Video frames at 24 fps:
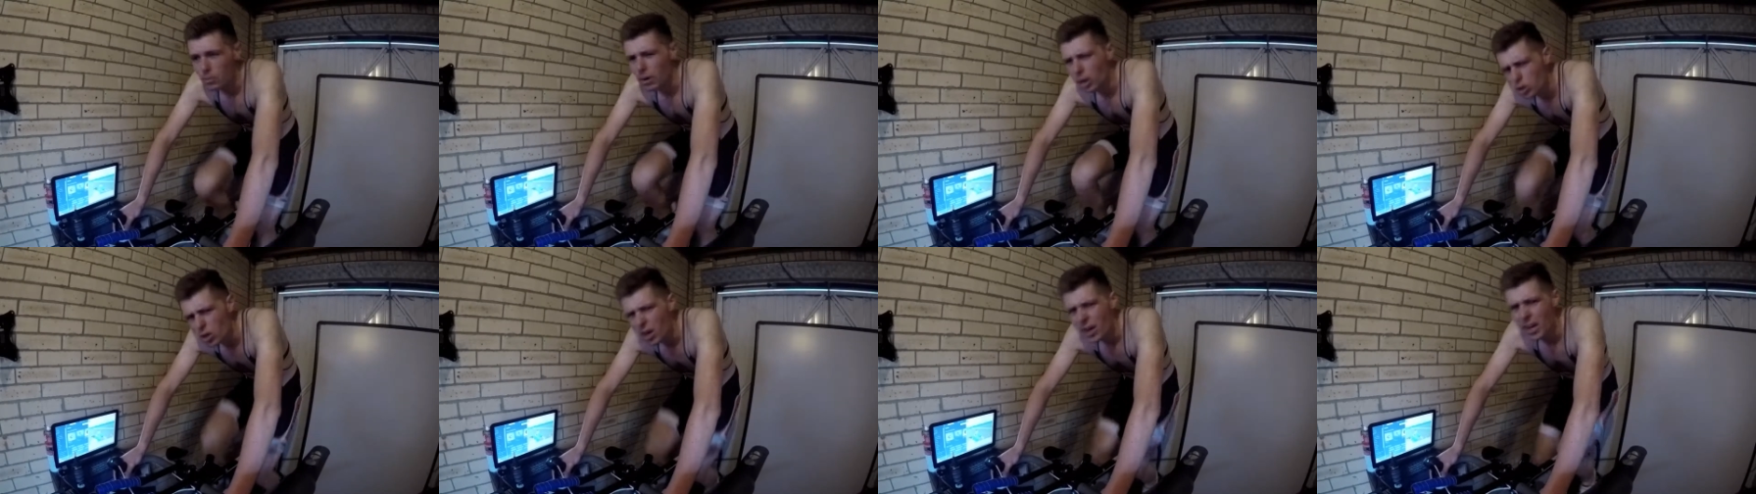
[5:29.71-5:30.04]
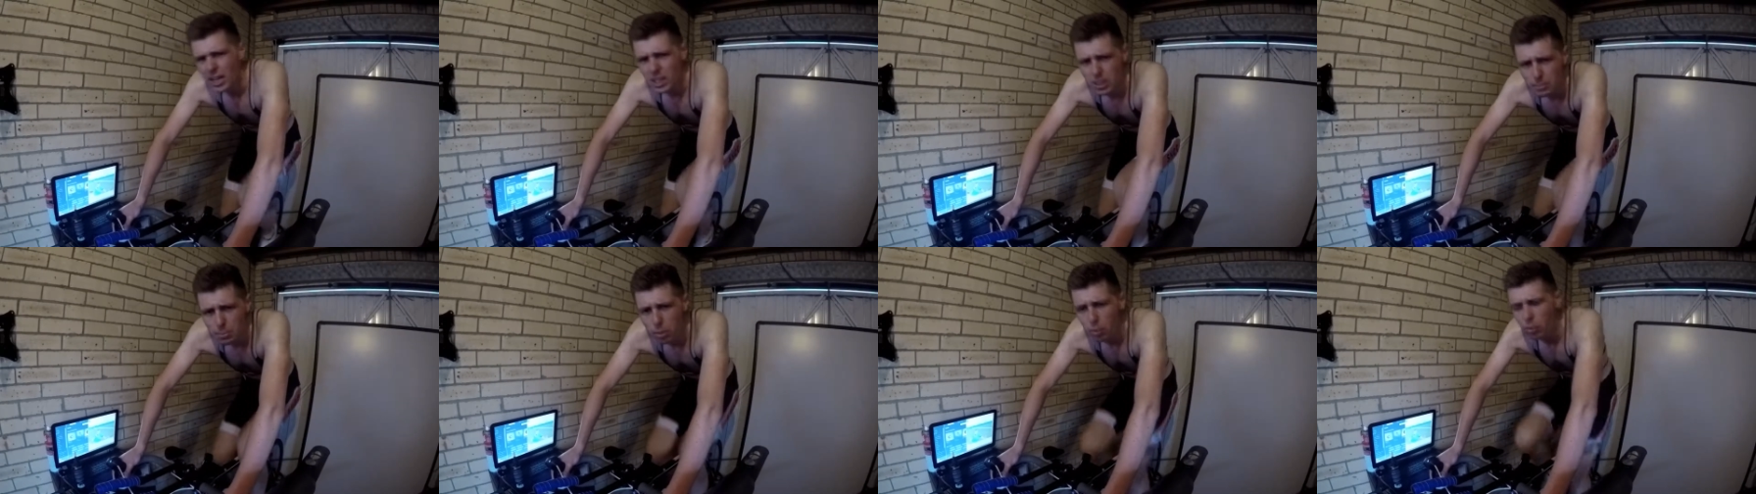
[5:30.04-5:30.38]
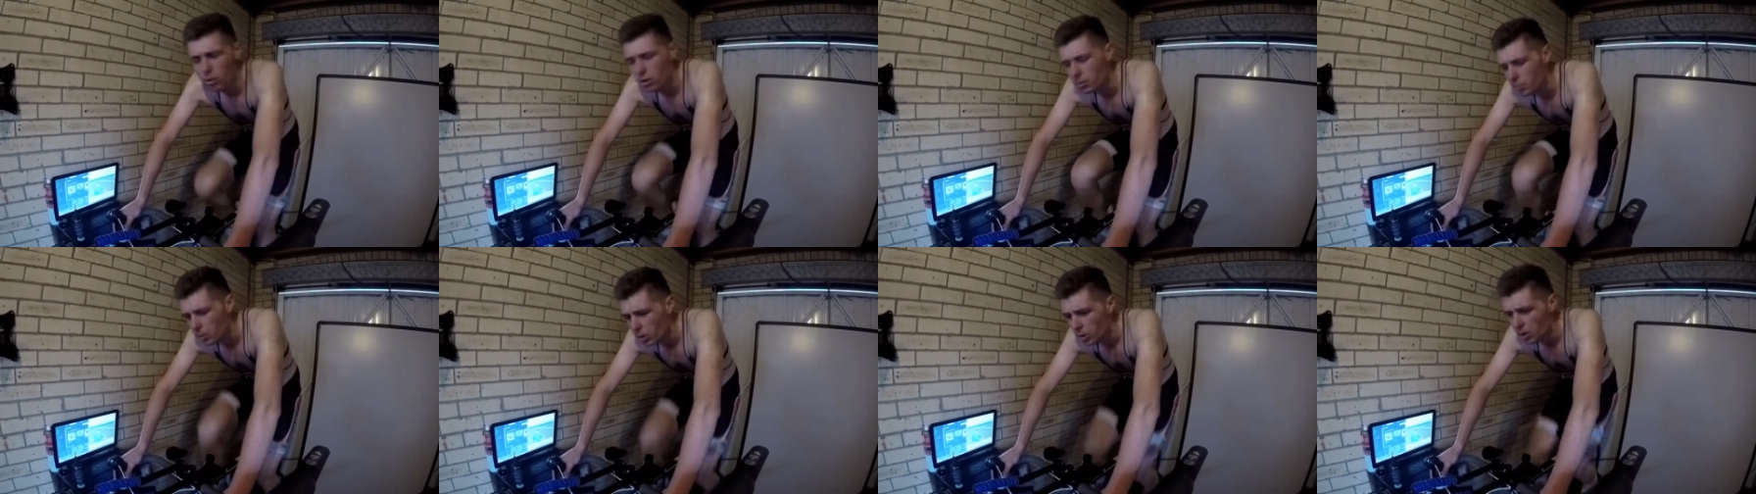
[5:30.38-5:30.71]
But I'll try and get to the pool
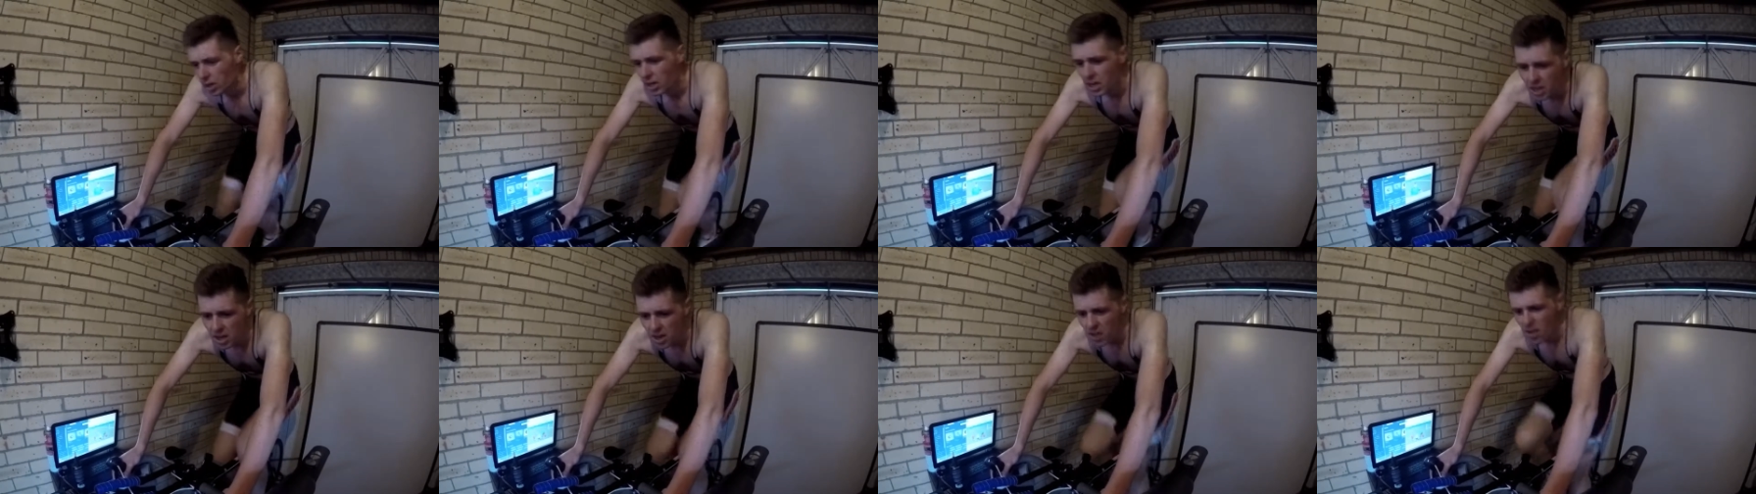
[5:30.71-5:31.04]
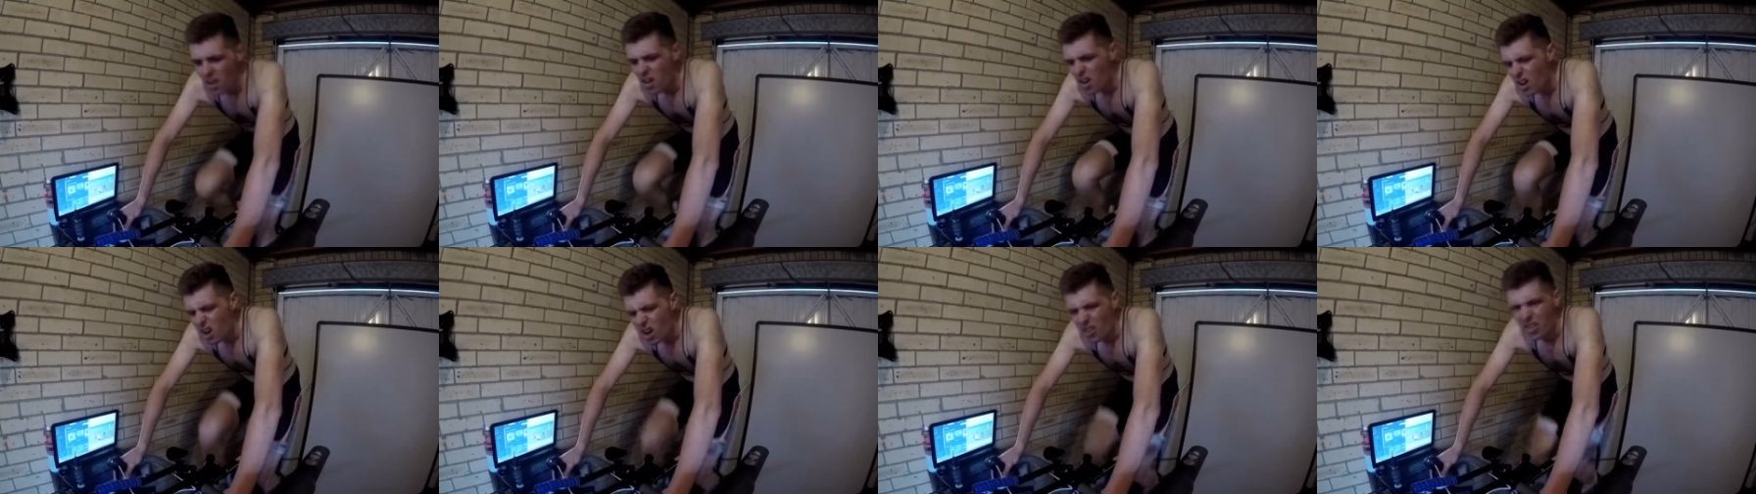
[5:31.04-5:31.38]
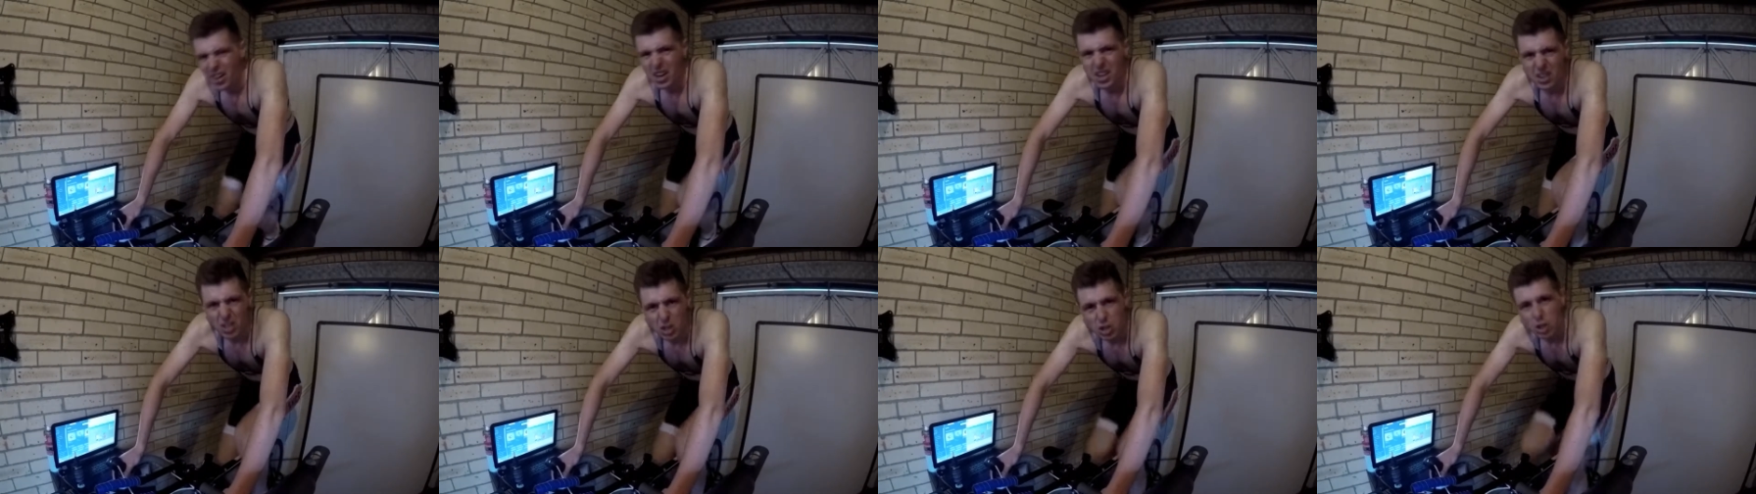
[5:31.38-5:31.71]
in the morning, and
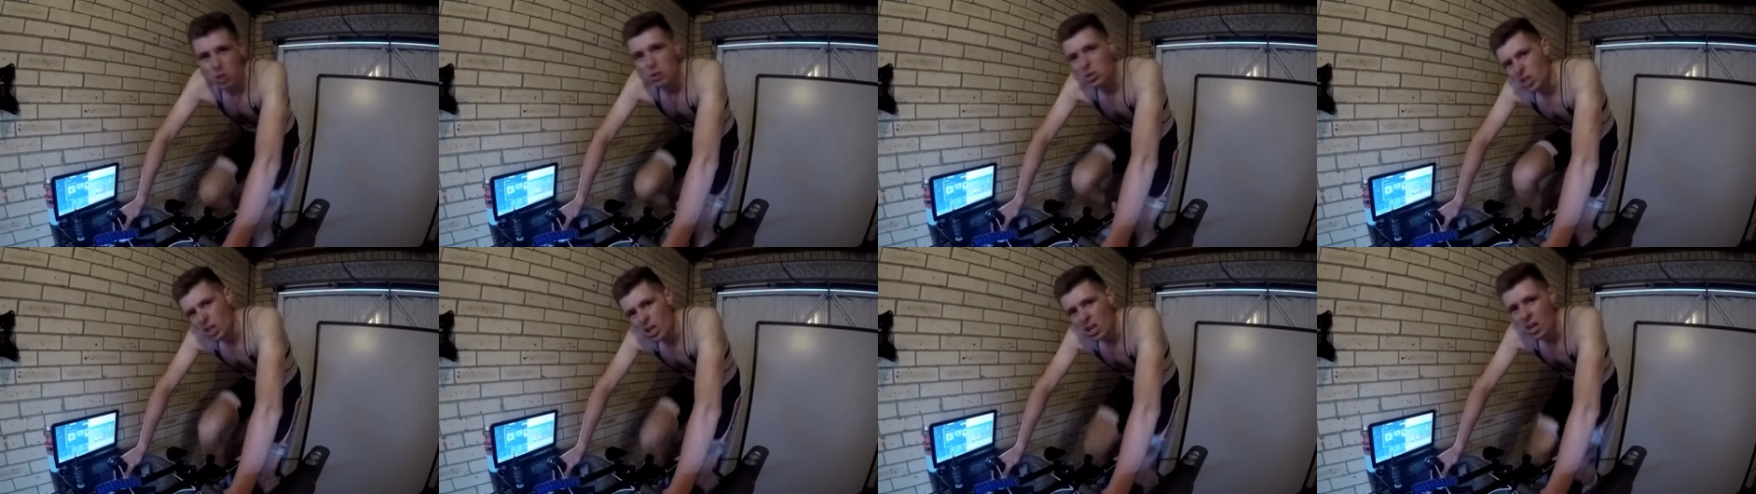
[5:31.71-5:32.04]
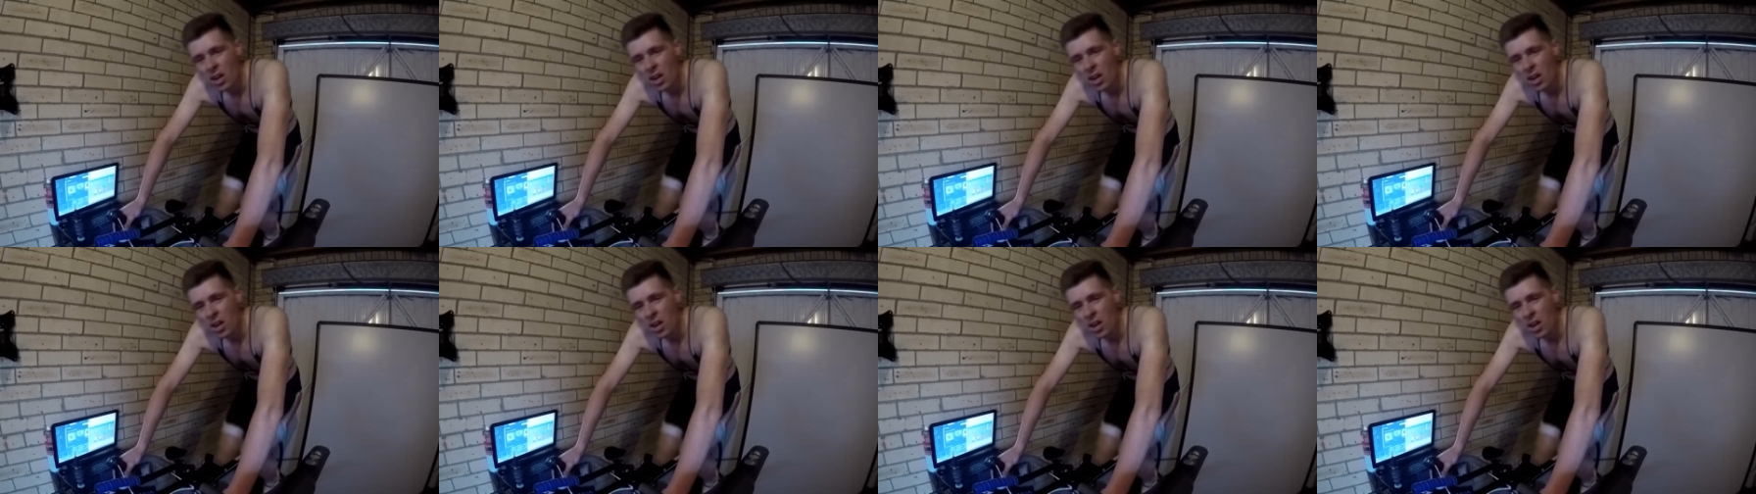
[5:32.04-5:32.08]
then either choose